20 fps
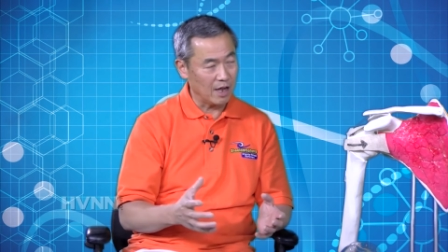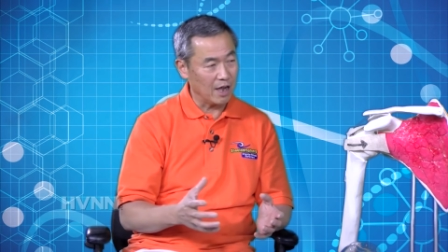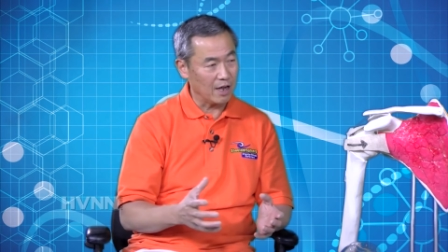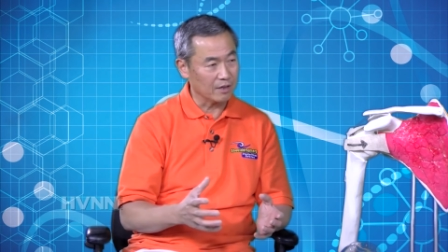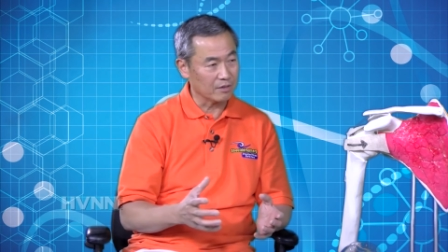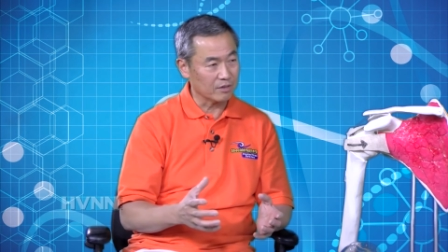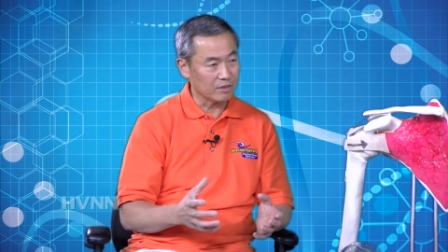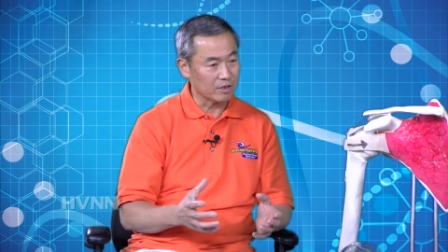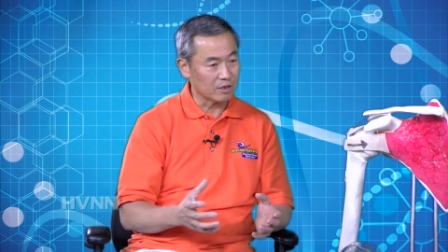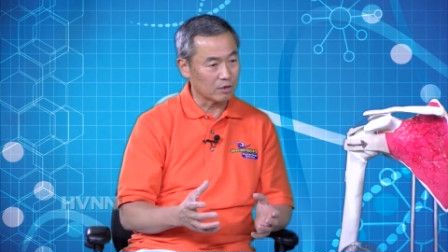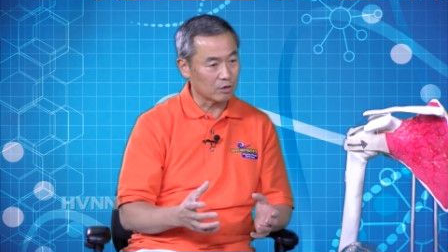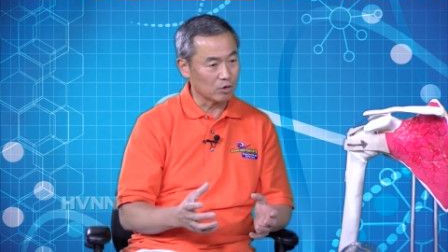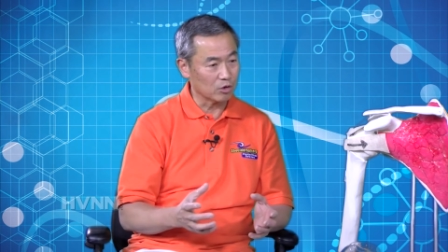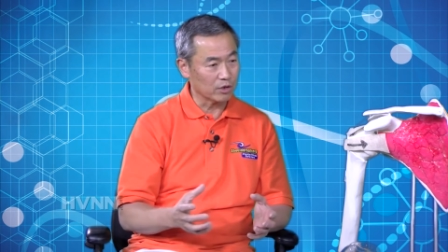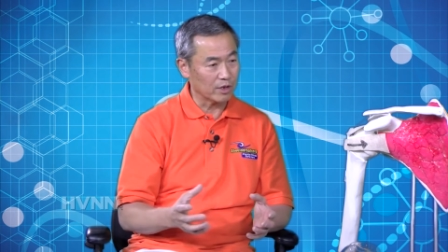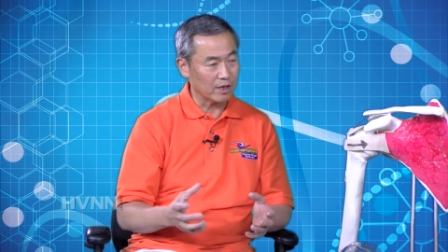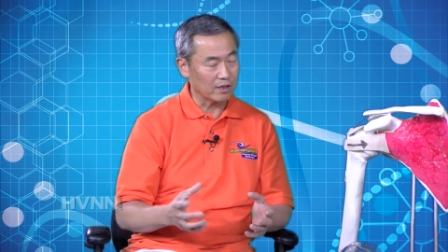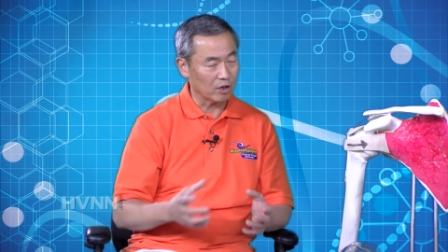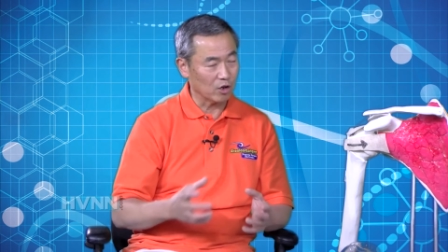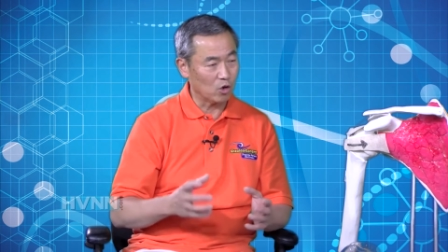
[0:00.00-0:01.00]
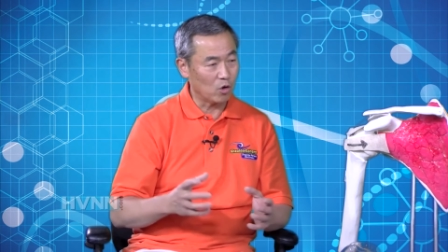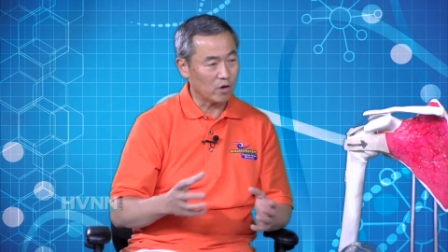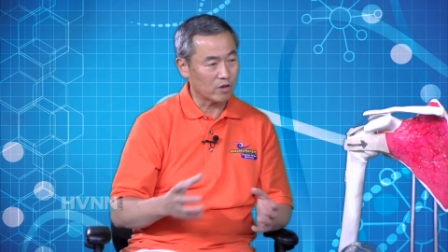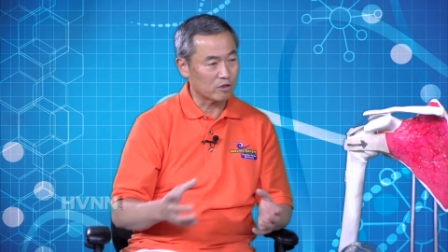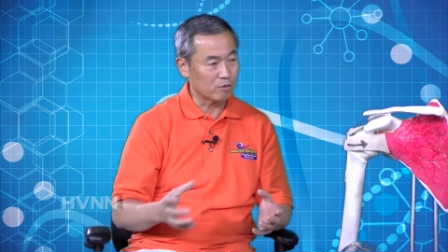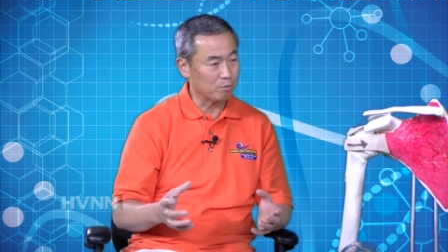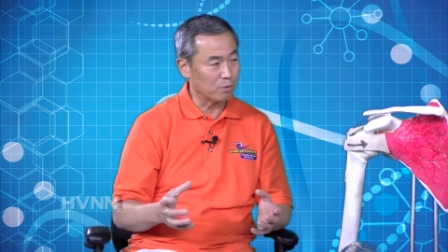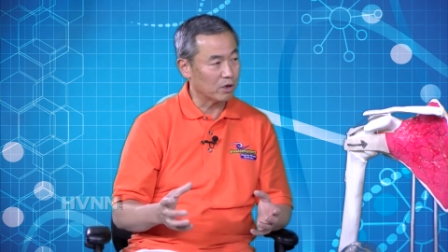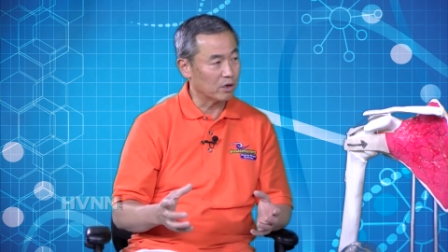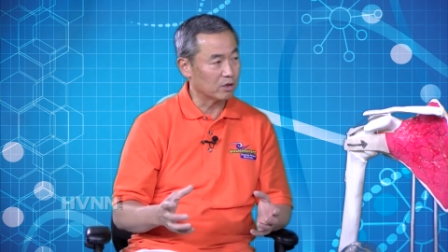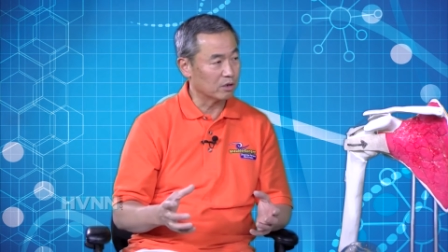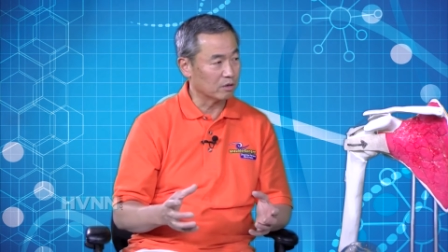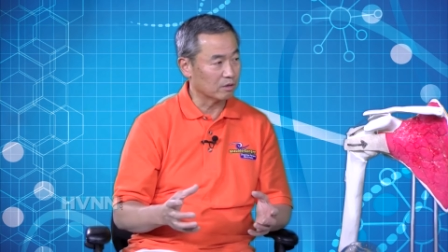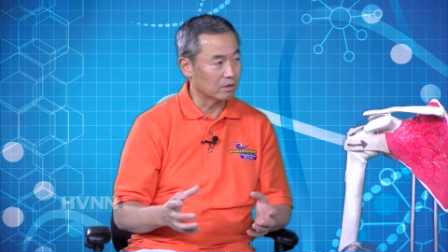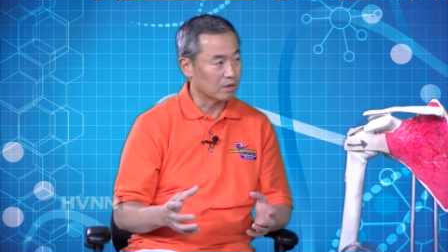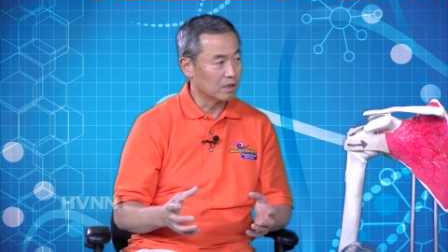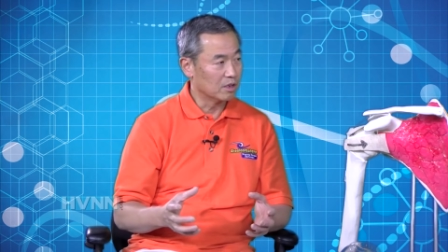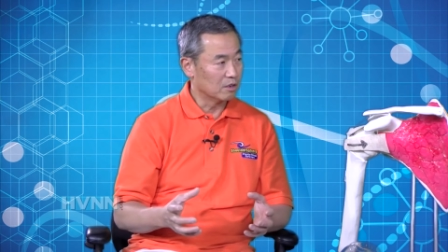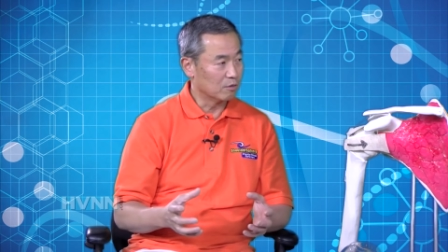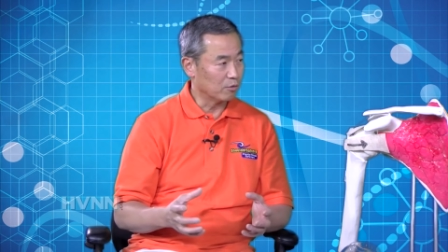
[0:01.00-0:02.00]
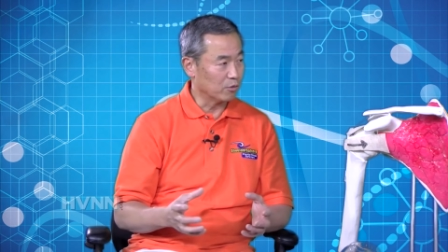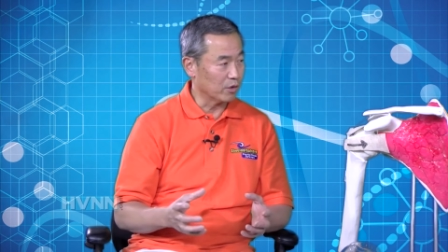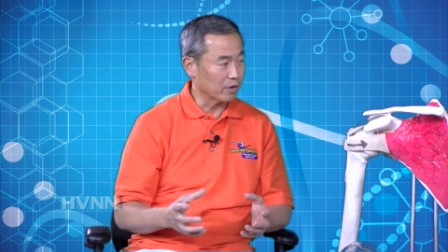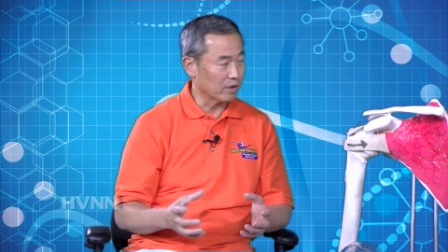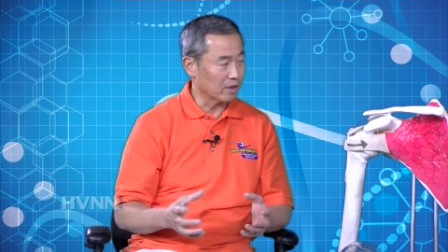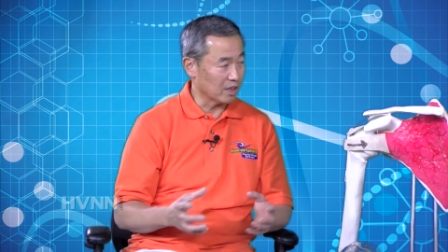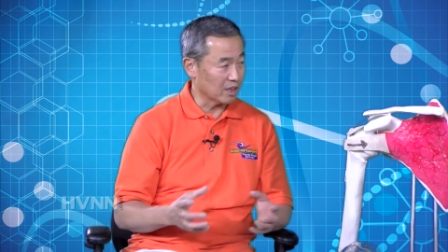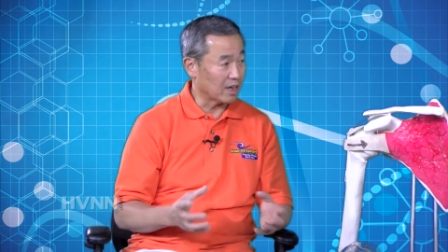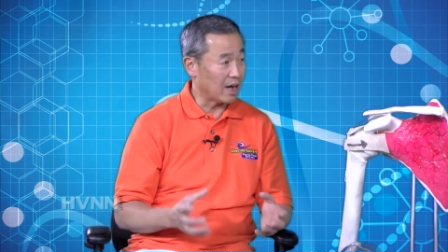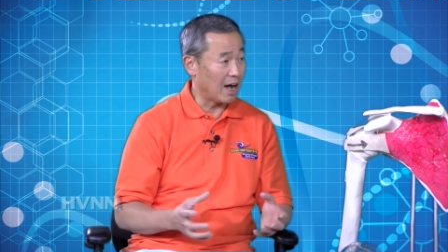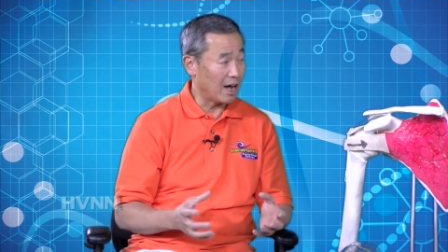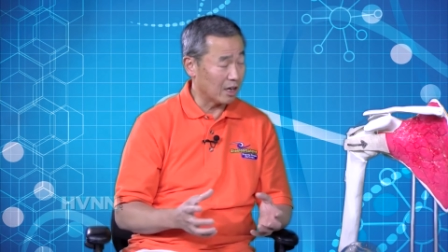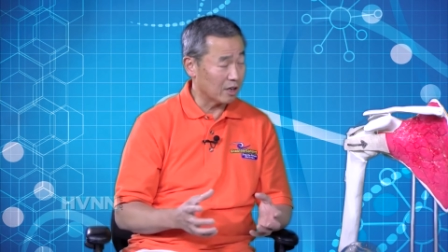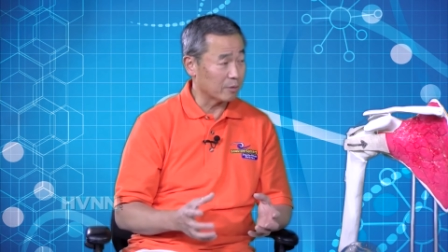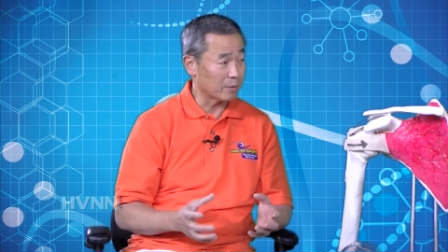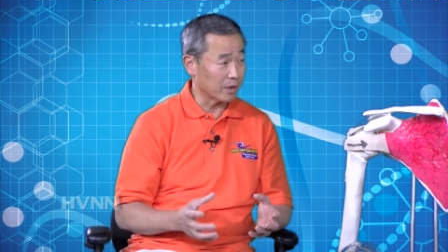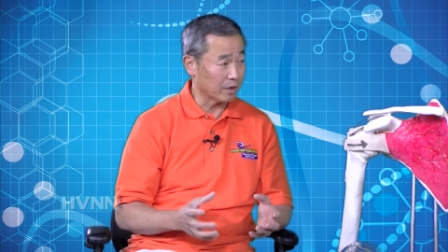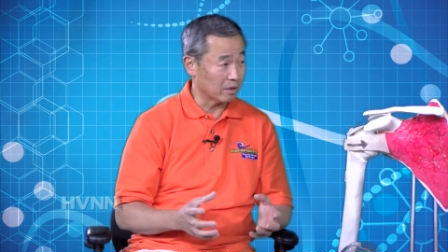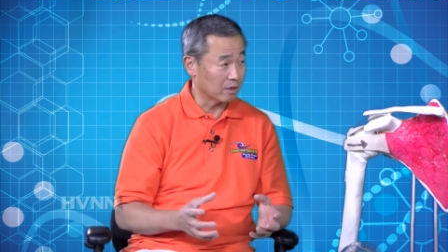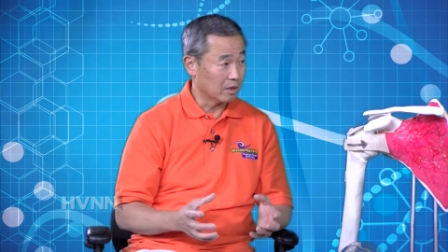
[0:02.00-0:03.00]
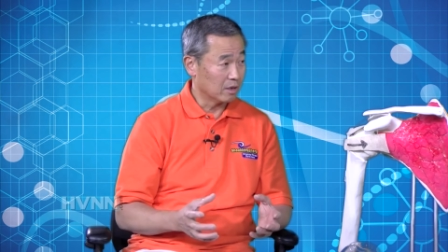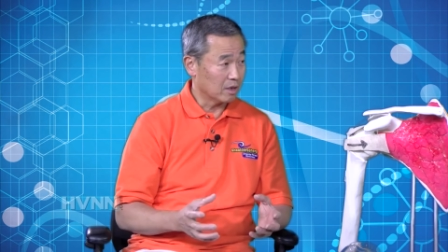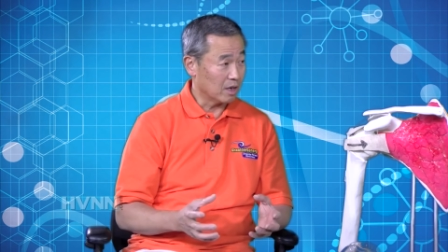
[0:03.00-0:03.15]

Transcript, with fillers: And uh, you look at the cost burden for the economy